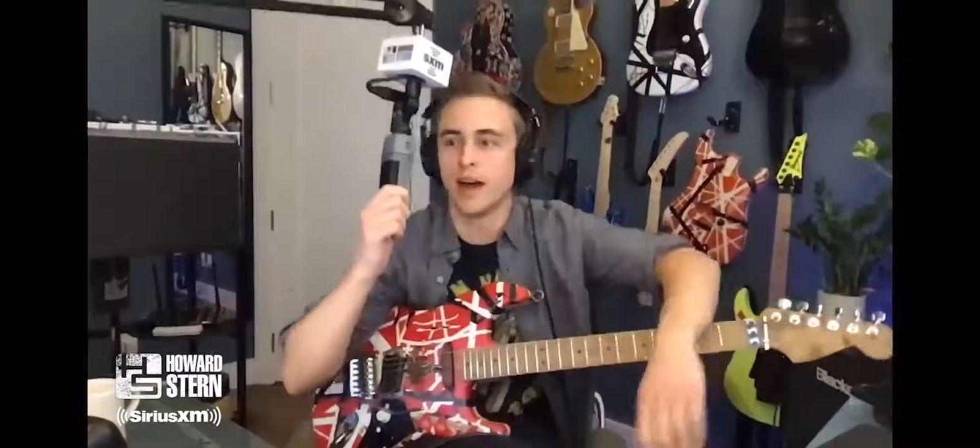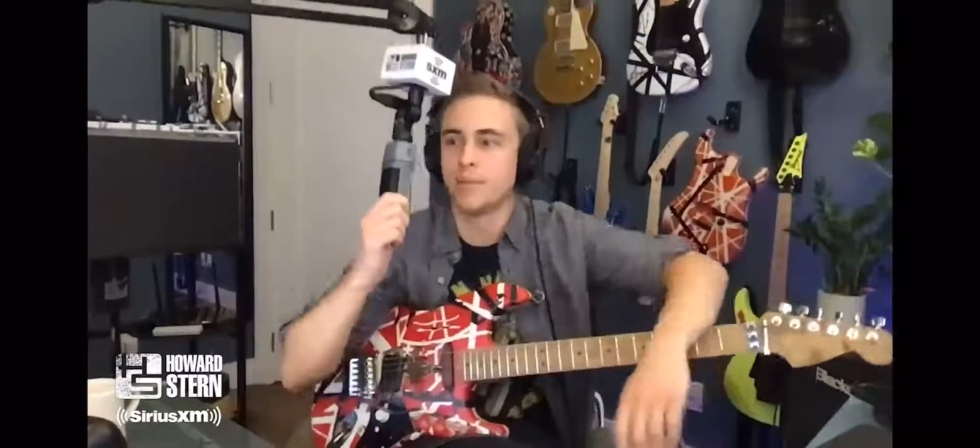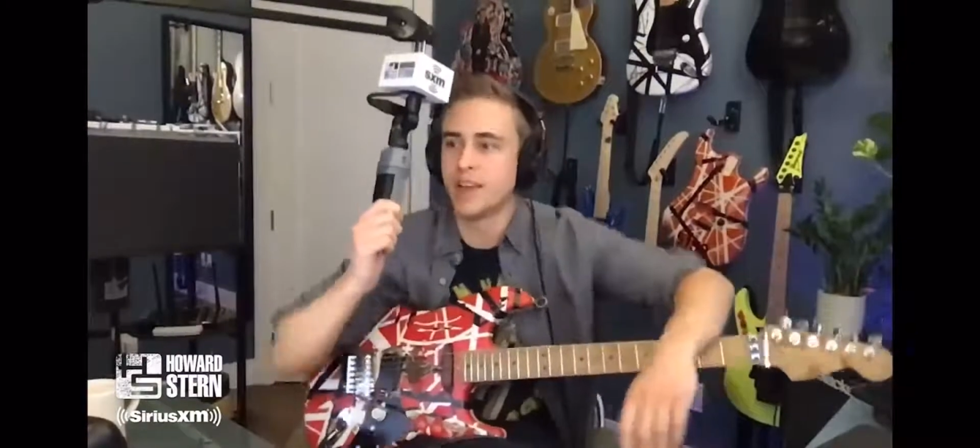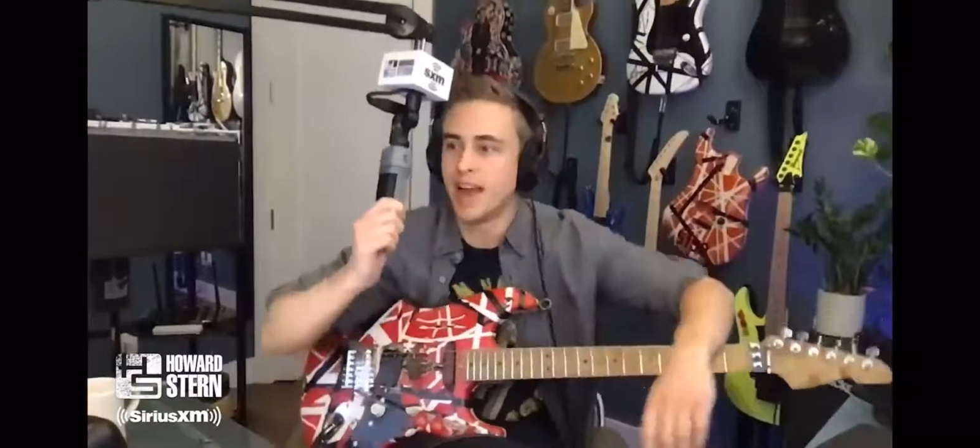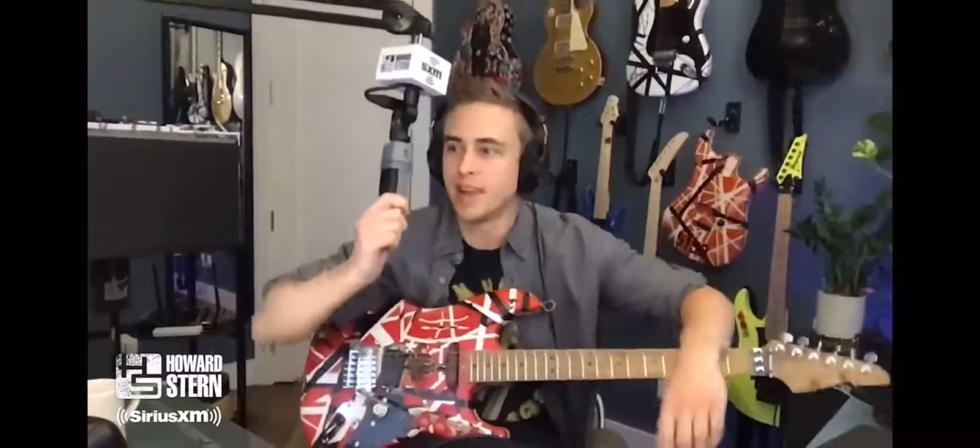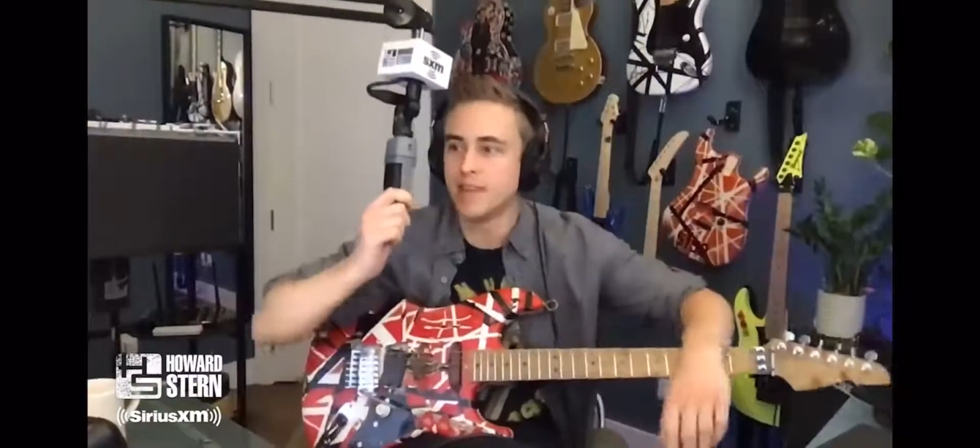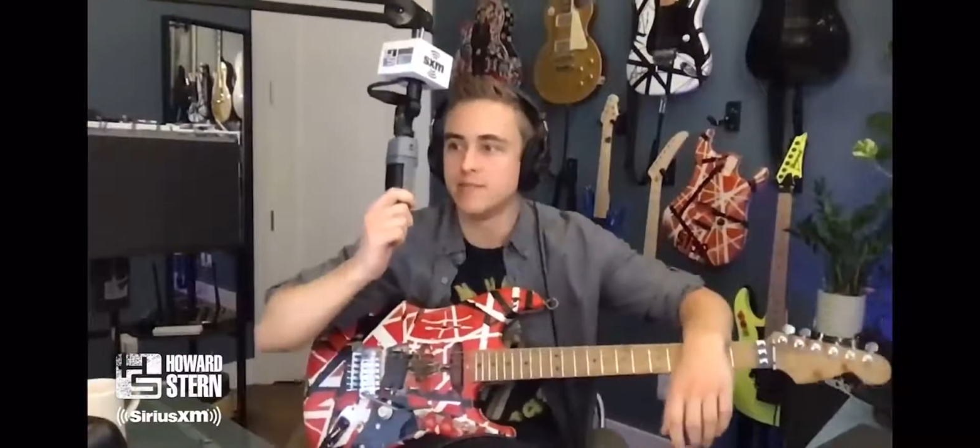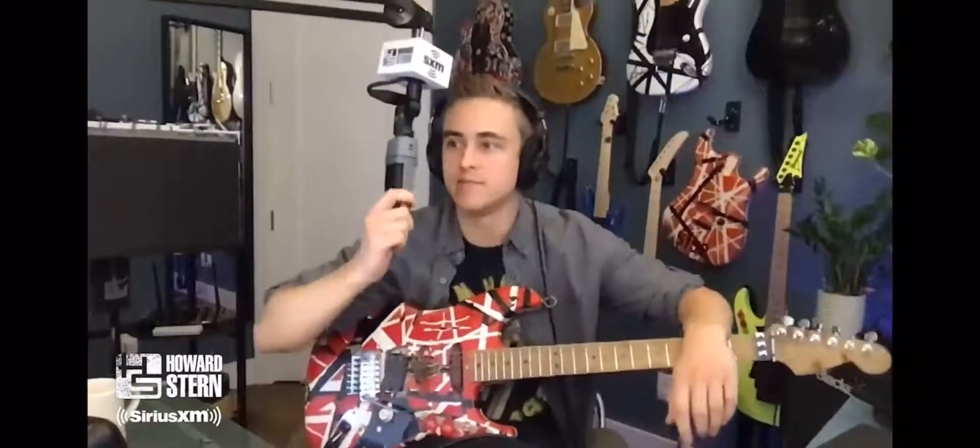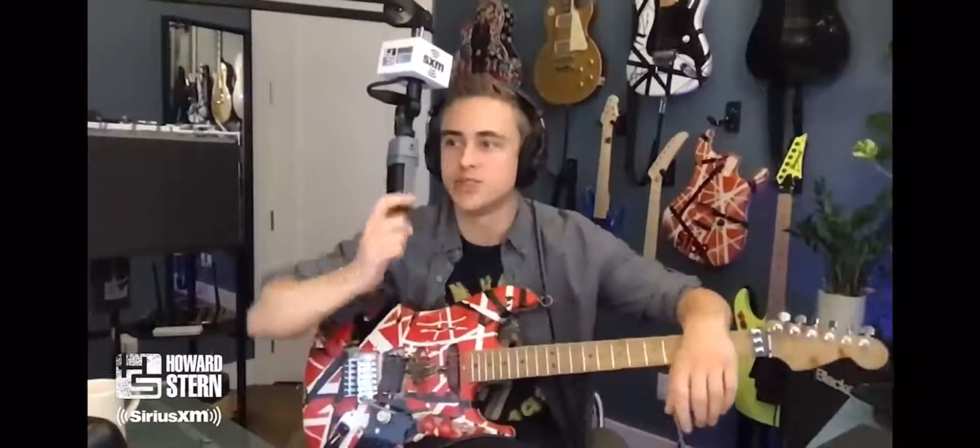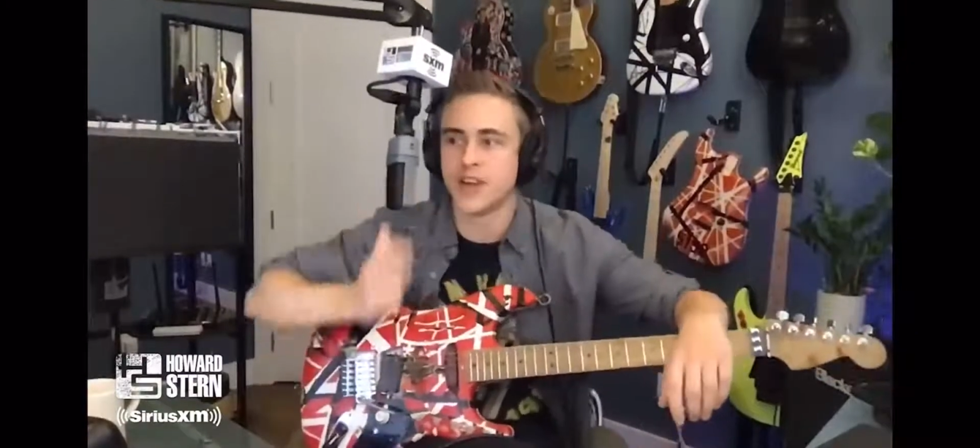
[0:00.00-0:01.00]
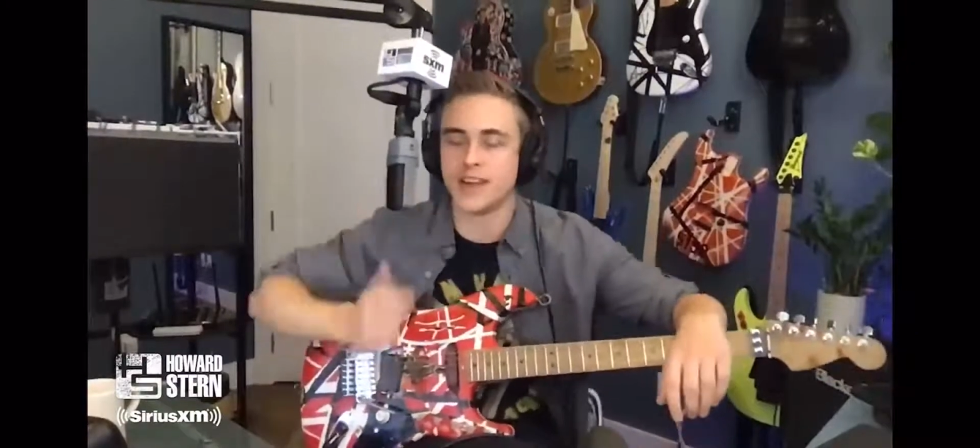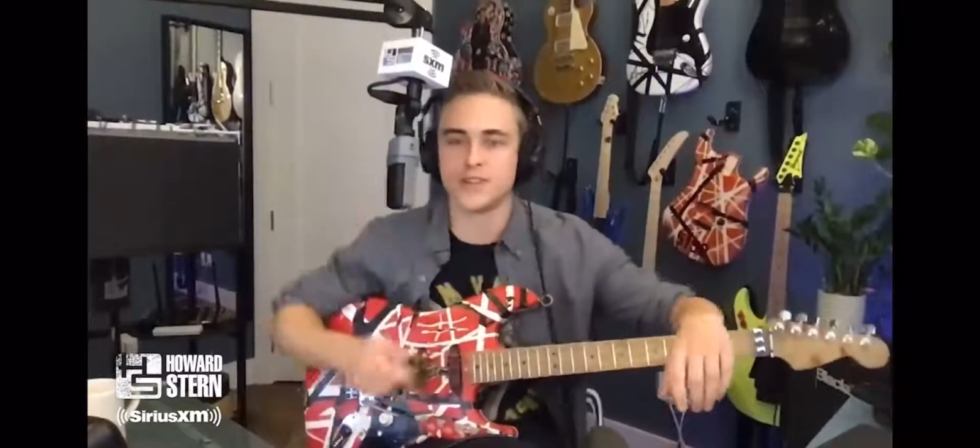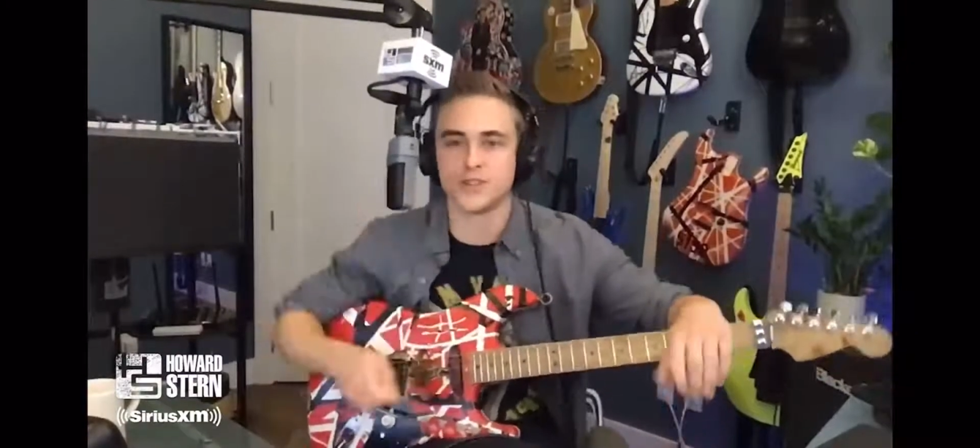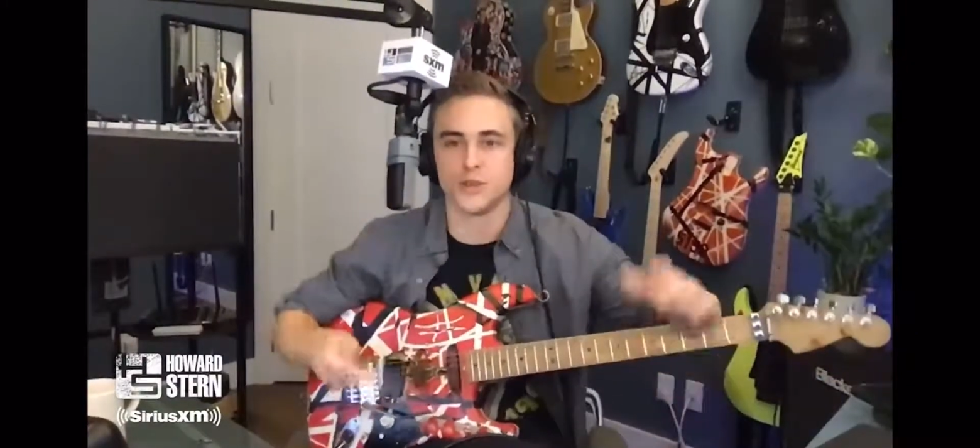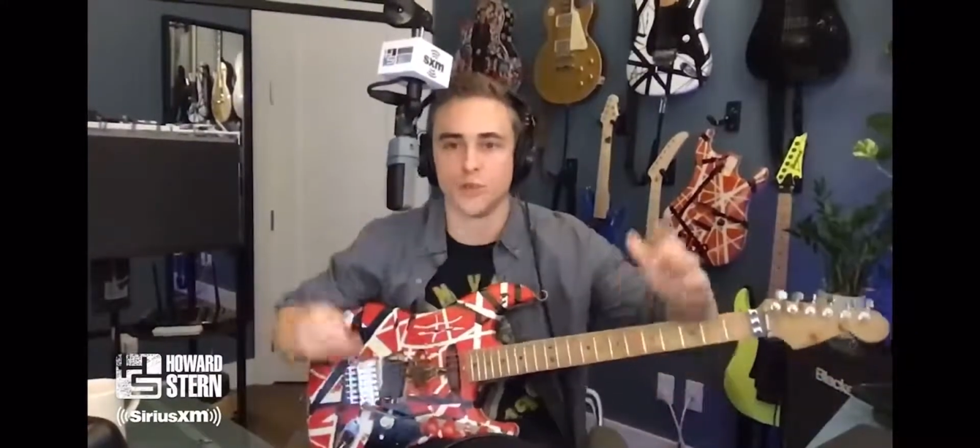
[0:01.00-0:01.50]
I mean Eddie
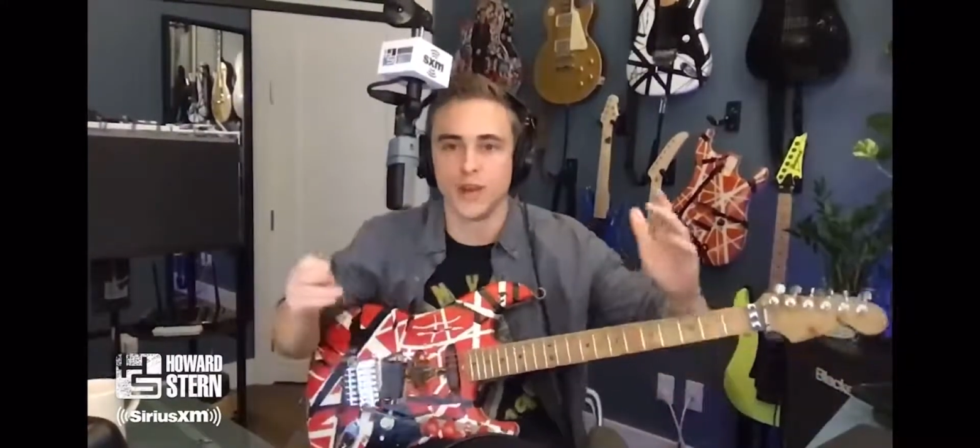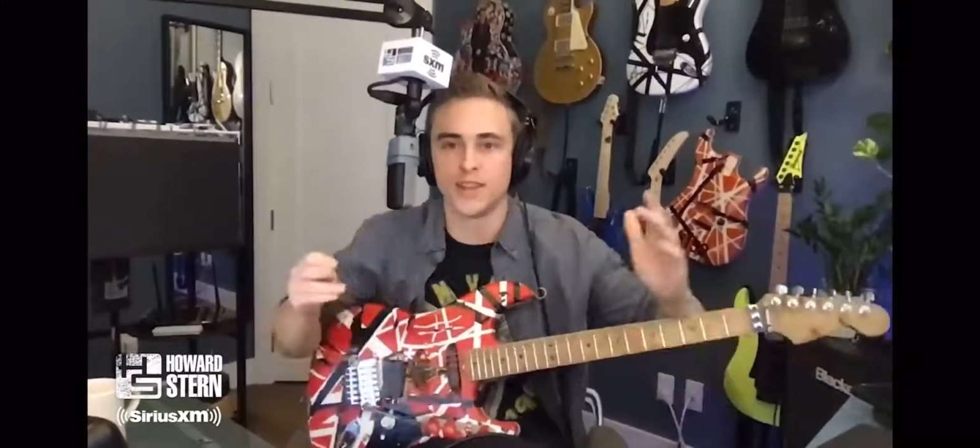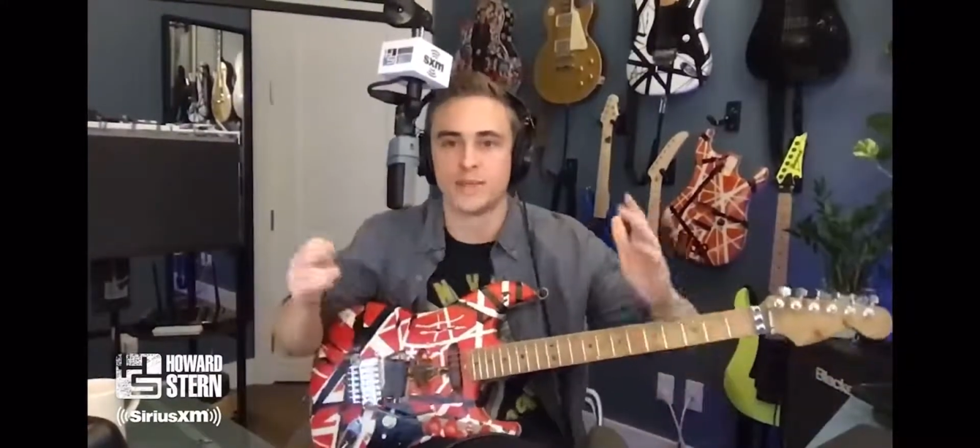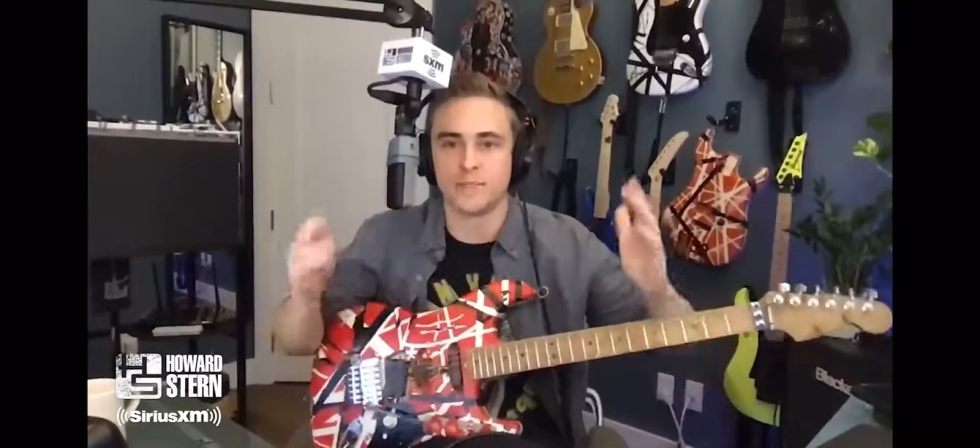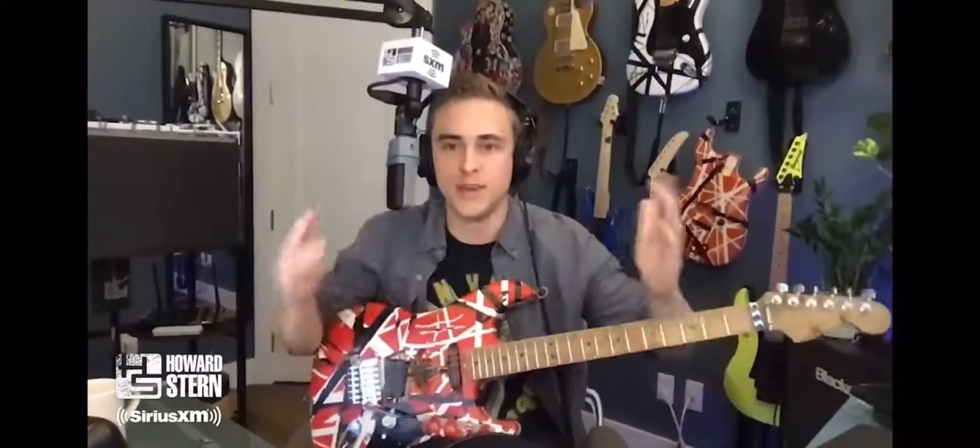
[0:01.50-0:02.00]
changed the way that